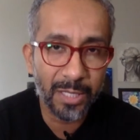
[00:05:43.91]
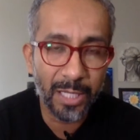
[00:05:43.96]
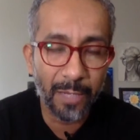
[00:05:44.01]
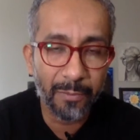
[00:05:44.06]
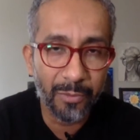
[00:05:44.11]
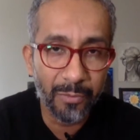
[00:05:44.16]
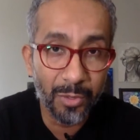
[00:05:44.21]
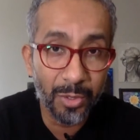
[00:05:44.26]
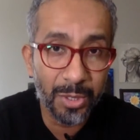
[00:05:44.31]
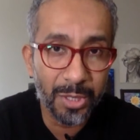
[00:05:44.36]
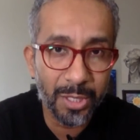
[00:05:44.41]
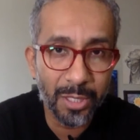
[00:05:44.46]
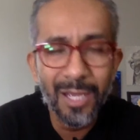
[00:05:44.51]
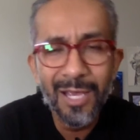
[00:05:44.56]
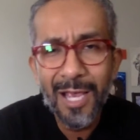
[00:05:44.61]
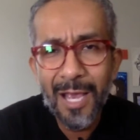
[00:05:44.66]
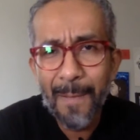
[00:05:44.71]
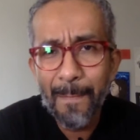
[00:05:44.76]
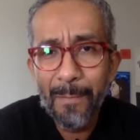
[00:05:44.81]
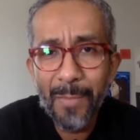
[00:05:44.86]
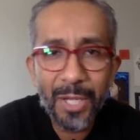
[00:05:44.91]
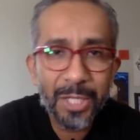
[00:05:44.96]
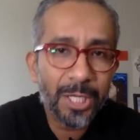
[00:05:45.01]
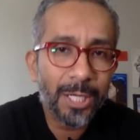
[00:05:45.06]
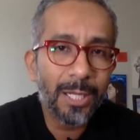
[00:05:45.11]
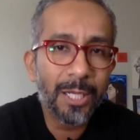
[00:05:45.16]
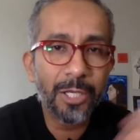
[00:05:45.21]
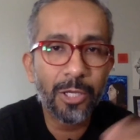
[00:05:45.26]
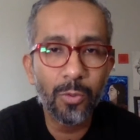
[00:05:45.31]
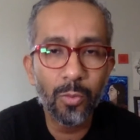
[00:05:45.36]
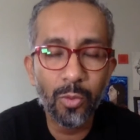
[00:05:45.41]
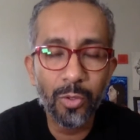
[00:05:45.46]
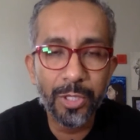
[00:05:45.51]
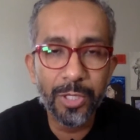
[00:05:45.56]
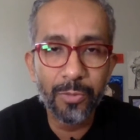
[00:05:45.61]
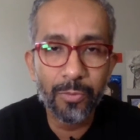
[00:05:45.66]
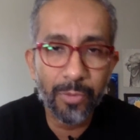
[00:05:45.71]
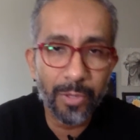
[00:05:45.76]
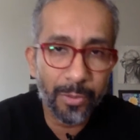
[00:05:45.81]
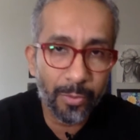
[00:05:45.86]
type of music, much like you
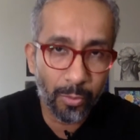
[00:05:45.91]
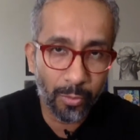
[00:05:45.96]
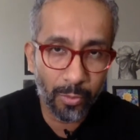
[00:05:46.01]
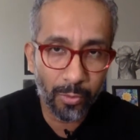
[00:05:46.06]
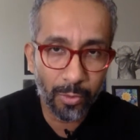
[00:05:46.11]
would with